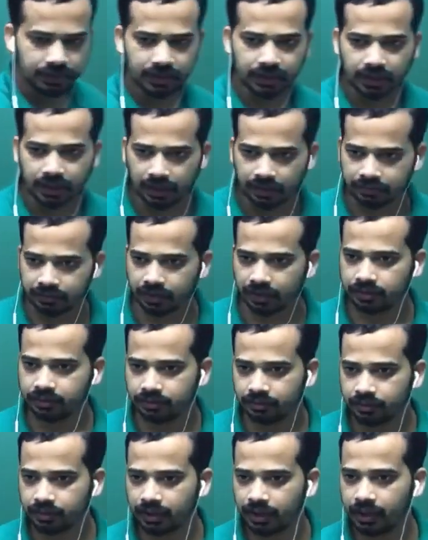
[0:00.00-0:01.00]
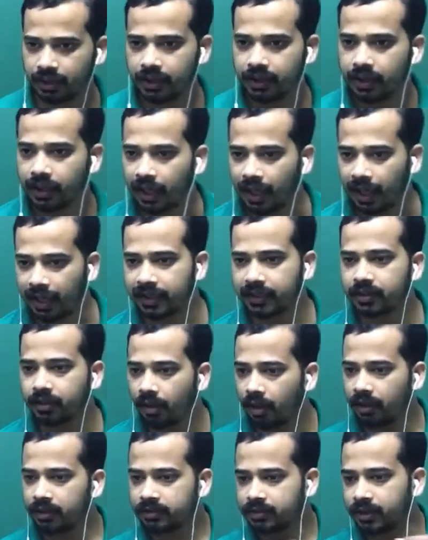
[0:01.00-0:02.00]
that I have done, okay? Adding
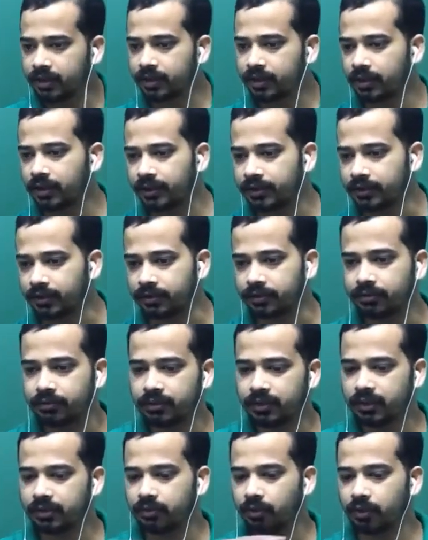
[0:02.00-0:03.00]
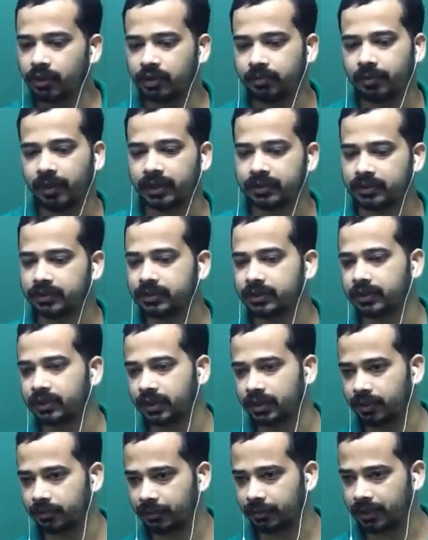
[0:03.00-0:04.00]
all circulation, you will get total path
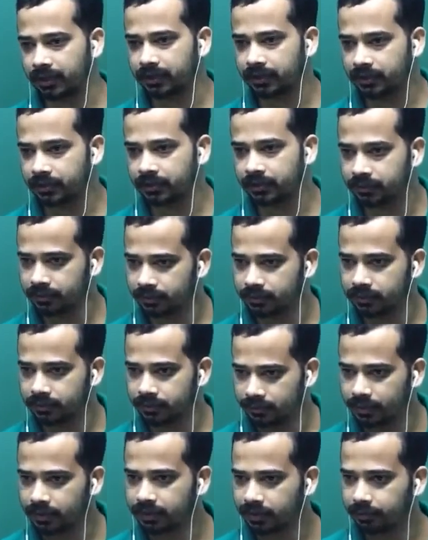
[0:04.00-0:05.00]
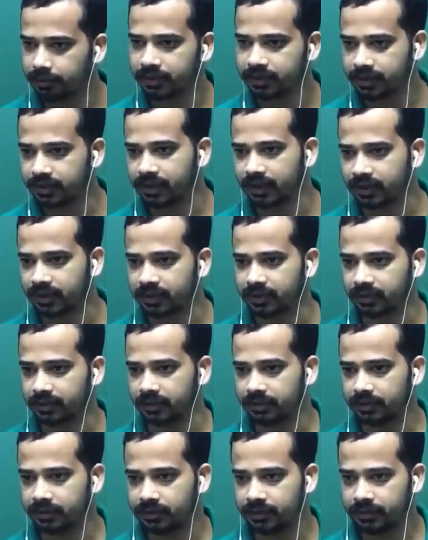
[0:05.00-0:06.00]
integral, am I right? That's the basic idea.
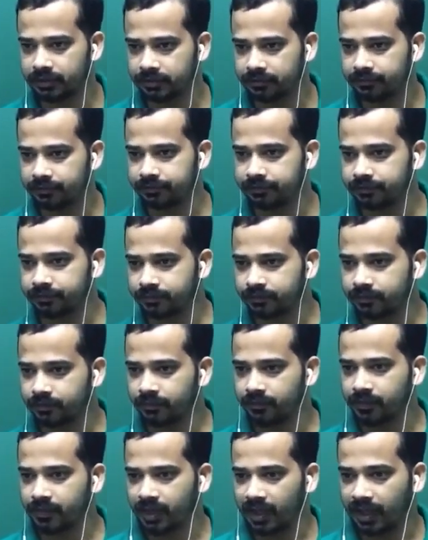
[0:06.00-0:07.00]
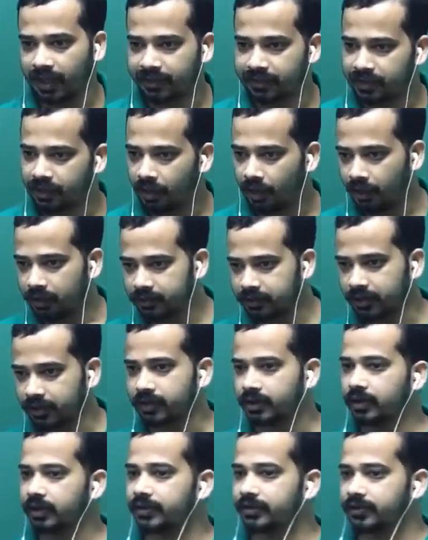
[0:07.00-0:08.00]
Adding all
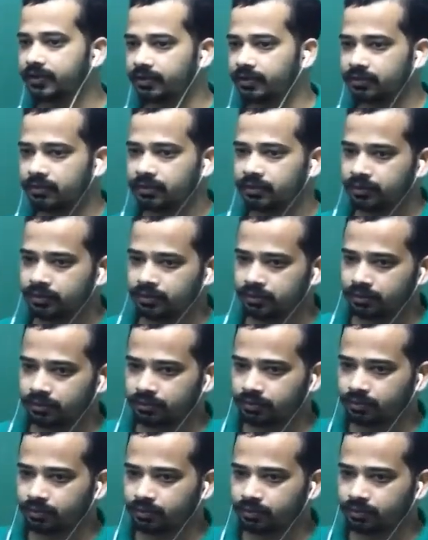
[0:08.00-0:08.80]
circulation, so